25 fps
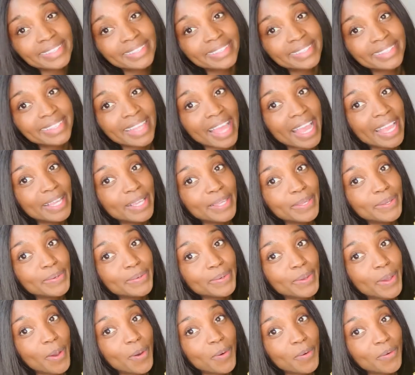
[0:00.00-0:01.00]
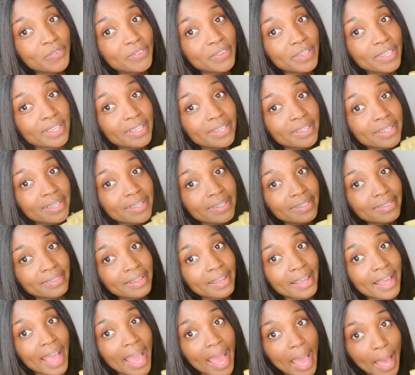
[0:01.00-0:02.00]
thank you, Kofi.
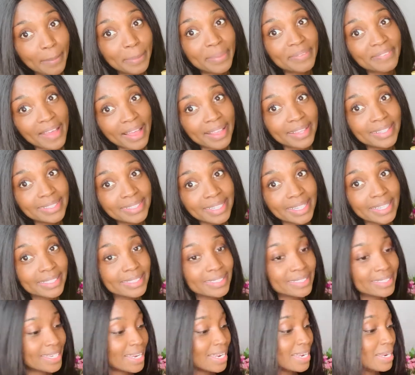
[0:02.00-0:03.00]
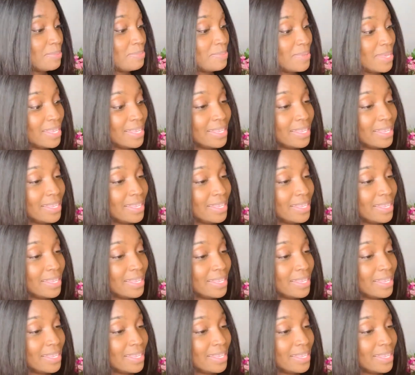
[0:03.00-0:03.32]
Happy Valentine's Day to me.